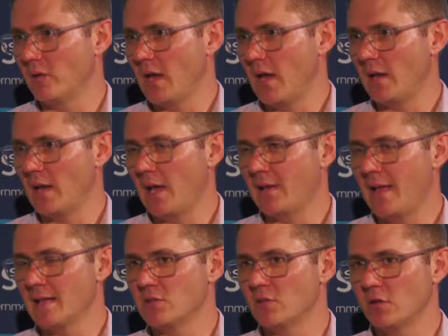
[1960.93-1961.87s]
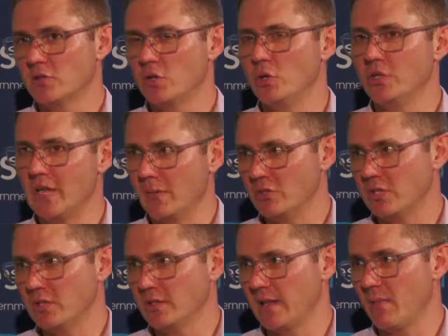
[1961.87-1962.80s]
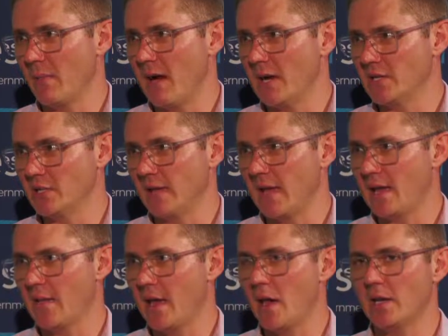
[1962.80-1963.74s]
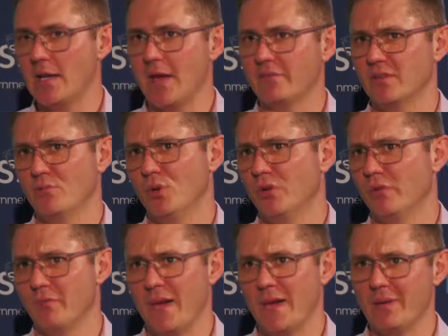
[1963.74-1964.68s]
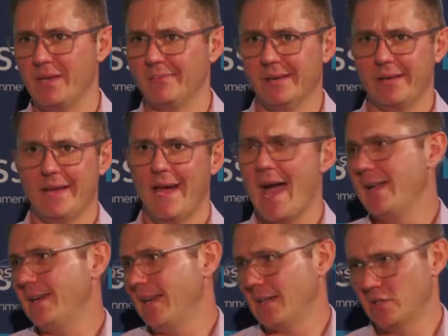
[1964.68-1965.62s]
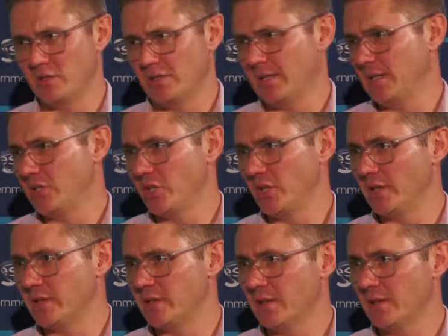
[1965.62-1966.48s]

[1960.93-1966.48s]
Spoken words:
And that's not too damaging to their margin. They only have to move maybe 8 extra T-shirts.